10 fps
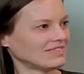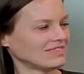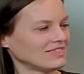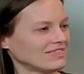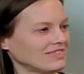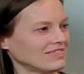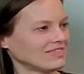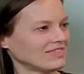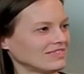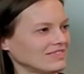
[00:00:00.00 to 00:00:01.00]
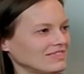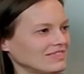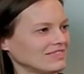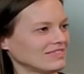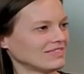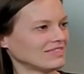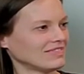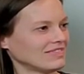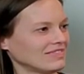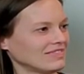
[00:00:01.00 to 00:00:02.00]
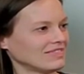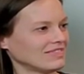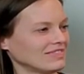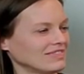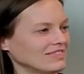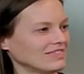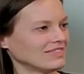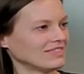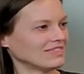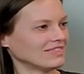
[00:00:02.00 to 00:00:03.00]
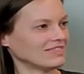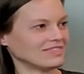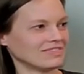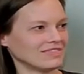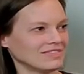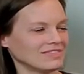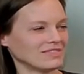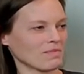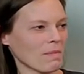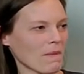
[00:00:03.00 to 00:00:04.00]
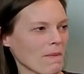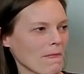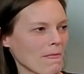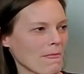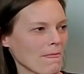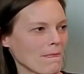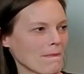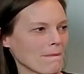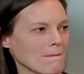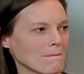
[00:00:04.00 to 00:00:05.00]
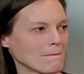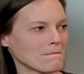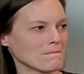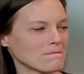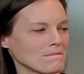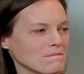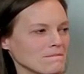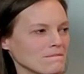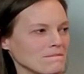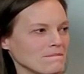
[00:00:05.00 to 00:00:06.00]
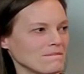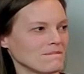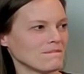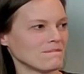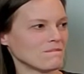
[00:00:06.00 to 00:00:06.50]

No words are spoken by the person on screen.